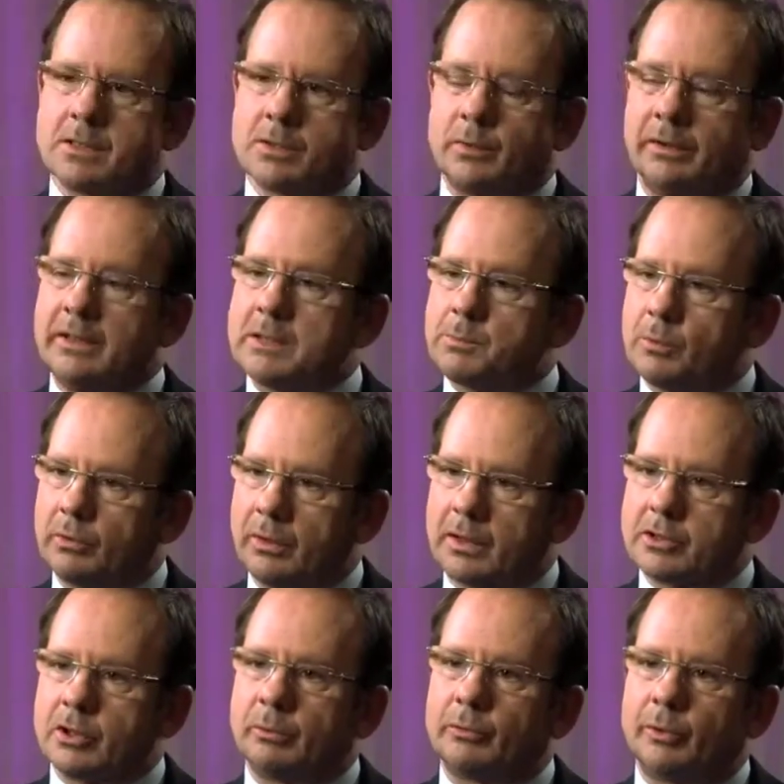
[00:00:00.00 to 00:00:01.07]
So at this point,
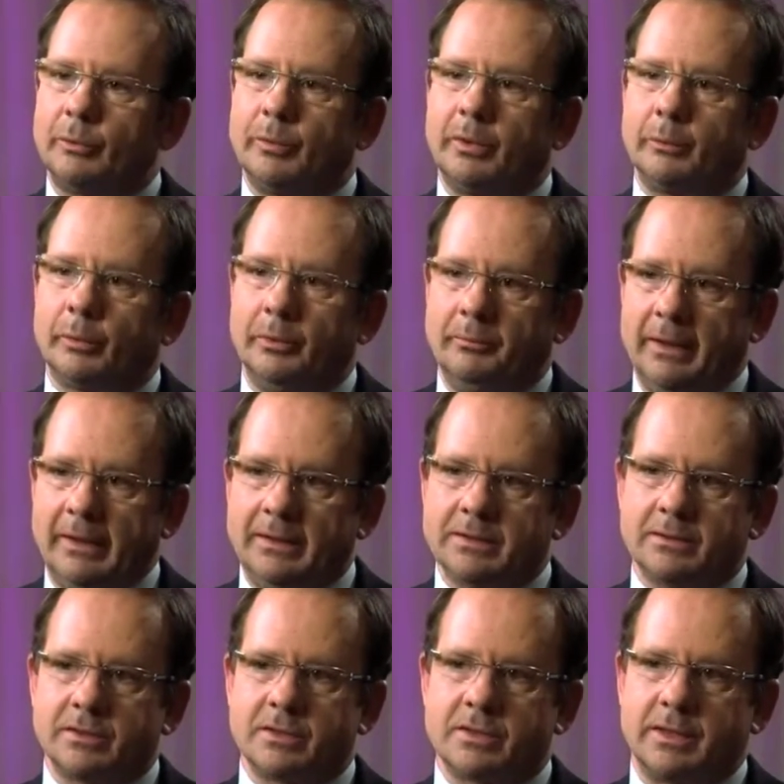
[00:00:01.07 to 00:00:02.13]
R-CHOP 21
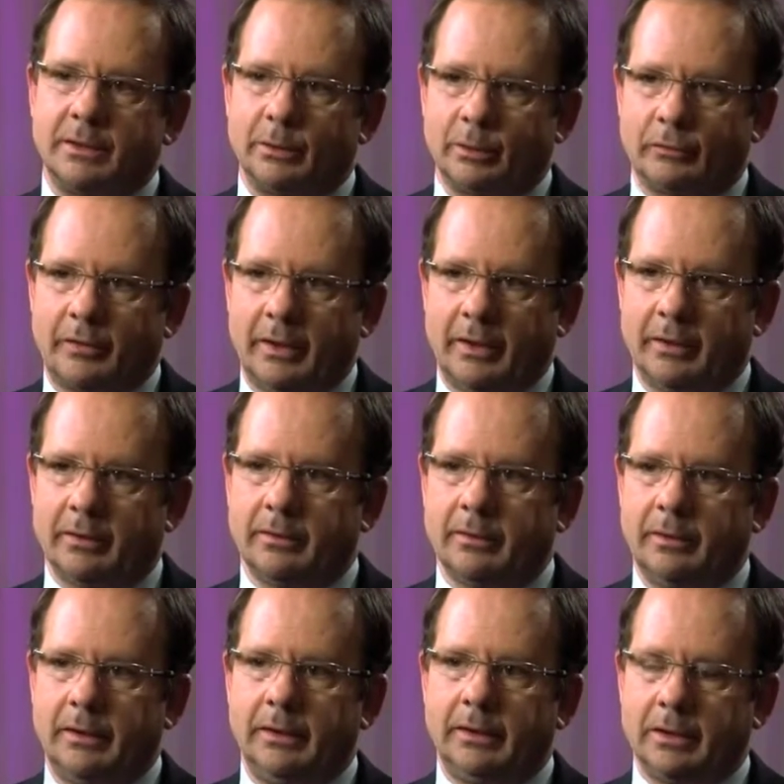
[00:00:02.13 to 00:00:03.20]
remains the standard of care
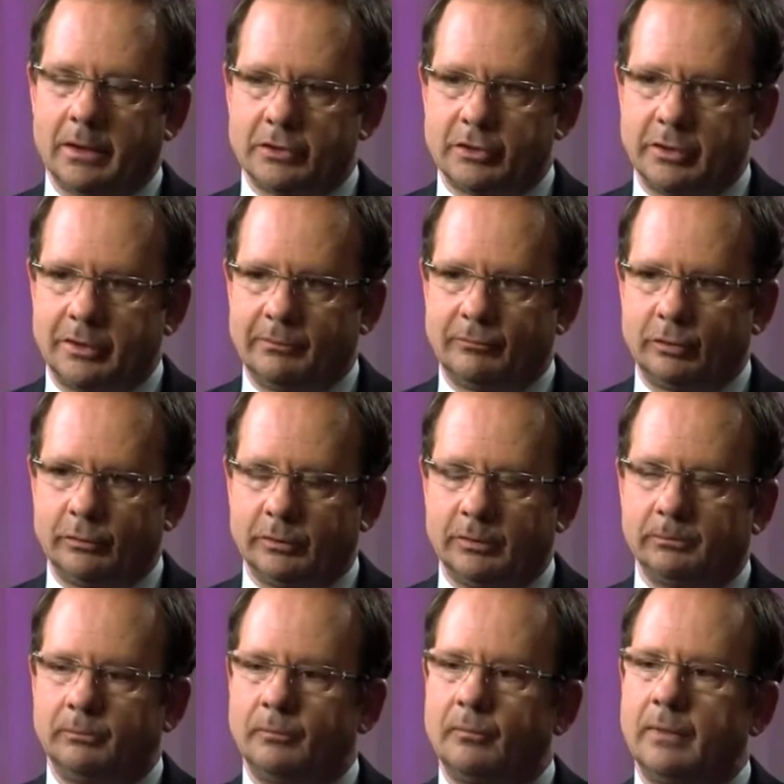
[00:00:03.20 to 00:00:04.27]
in large cell lymphoma.